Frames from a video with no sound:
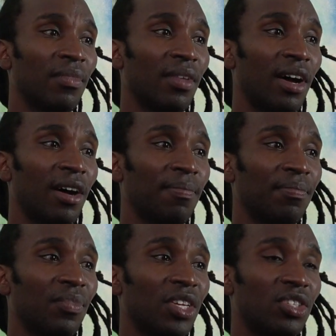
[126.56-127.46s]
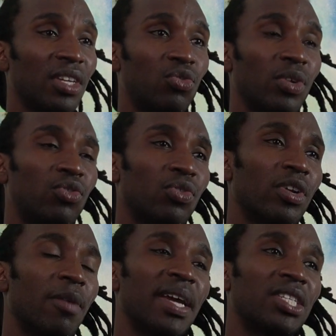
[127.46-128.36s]
it
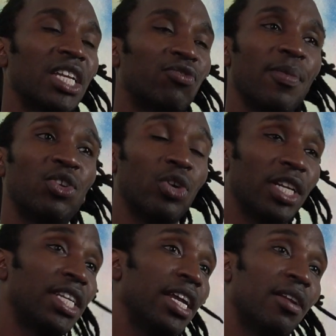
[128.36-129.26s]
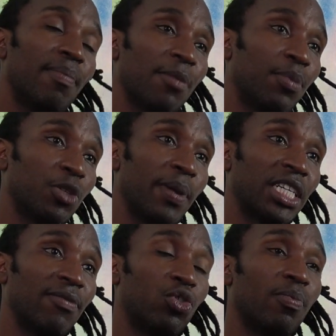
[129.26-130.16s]
wouldn't make sense for me to only tell my
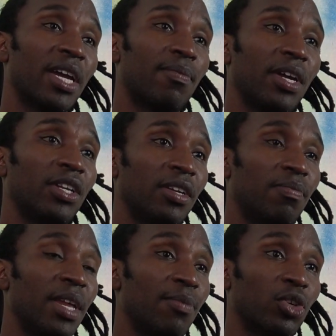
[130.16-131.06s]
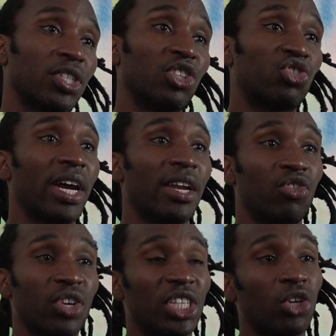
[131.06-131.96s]
perspective. It made more sense to try and
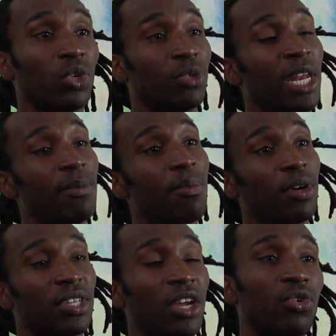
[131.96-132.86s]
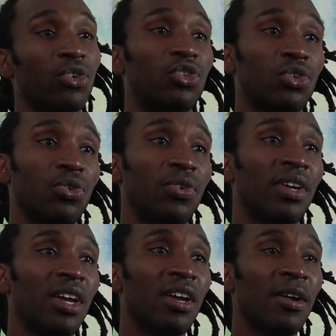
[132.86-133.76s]
reach out to as many people as I could to
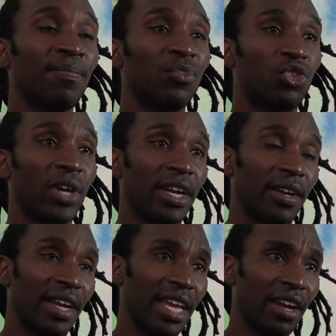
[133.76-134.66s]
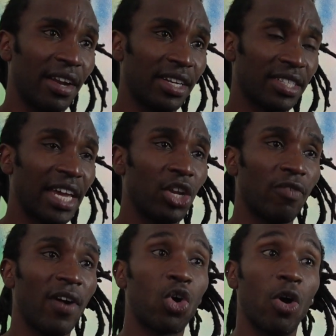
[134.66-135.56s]
try and get an understanding
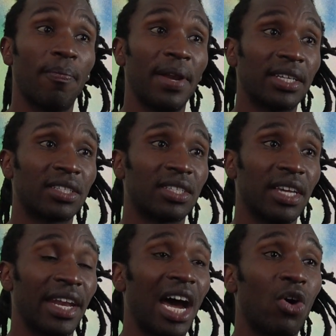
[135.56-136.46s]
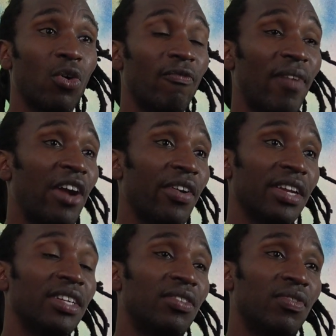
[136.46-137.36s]
of how complex and how
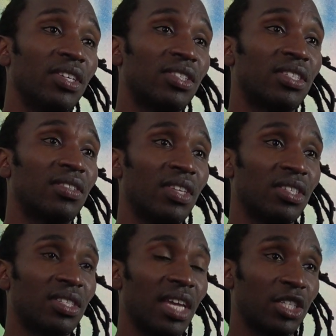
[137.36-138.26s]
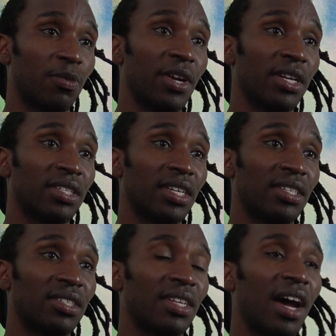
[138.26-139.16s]
varied these
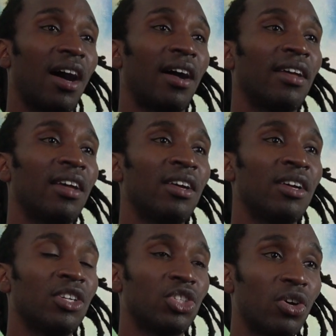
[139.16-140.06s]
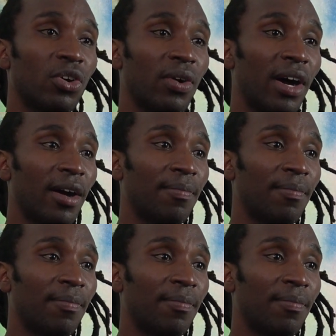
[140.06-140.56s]
experiences are. So I